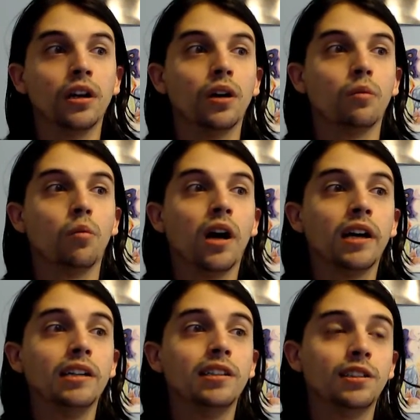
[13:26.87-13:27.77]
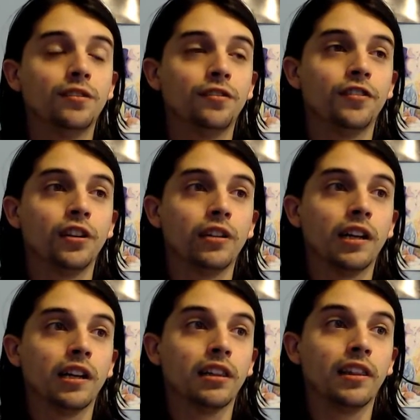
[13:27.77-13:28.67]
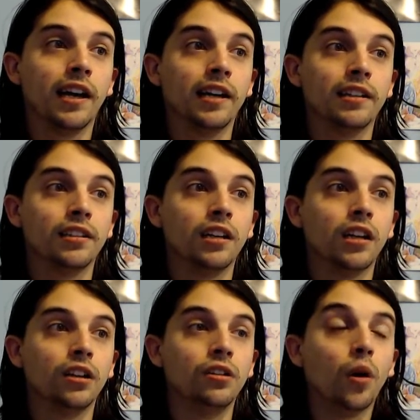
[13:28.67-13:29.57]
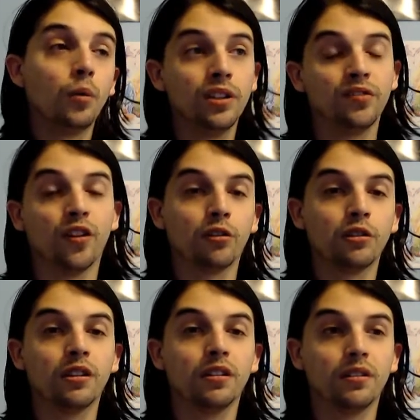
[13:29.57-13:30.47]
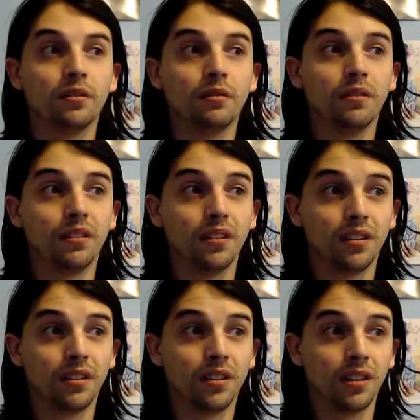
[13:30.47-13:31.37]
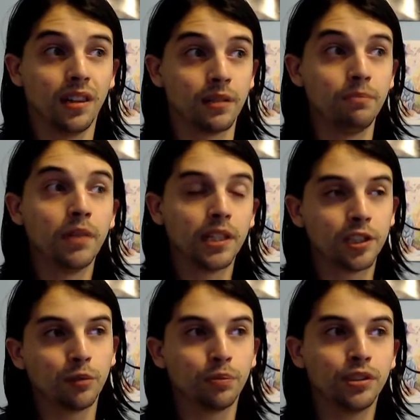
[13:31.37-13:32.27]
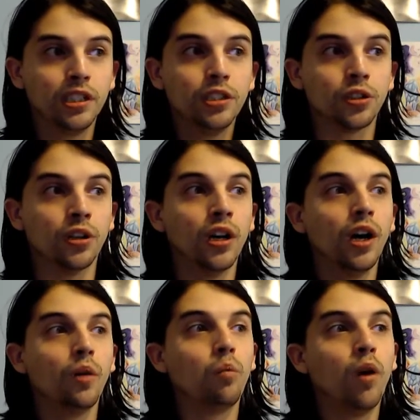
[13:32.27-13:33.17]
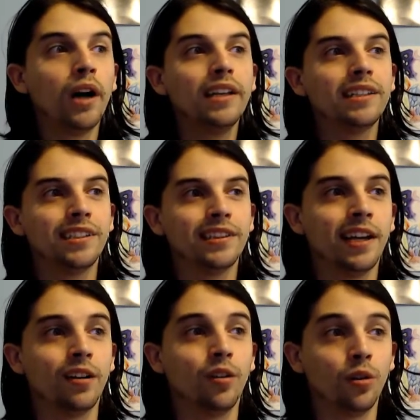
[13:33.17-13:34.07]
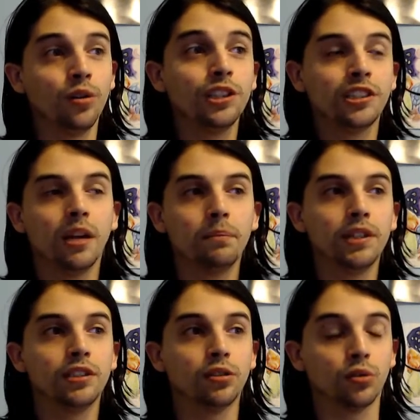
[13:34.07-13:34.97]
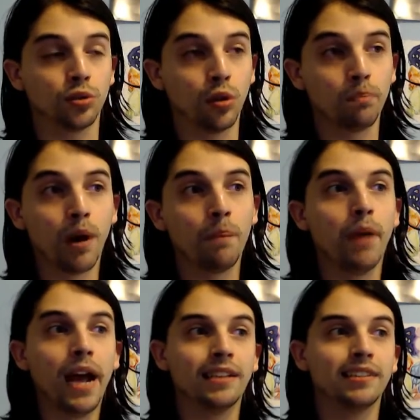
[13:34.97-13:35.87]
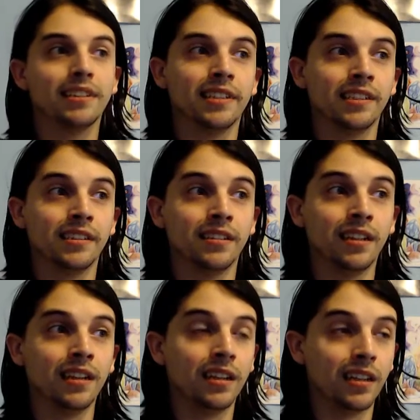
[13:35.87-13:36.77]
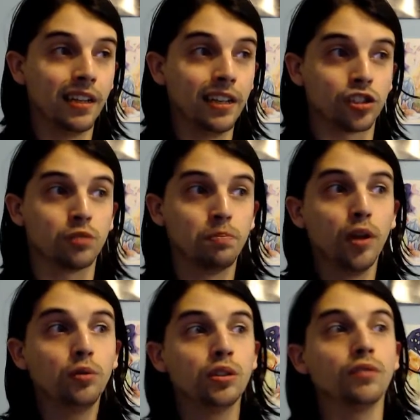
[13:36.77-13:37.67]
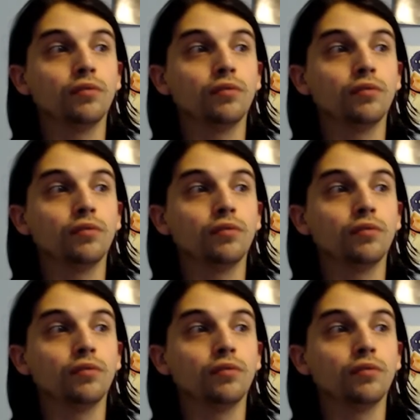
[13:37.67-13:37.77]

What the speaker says: Why does it feel like that no one is following, like, military procedure? Why is it that all the set pieces are so bombastic and explosive?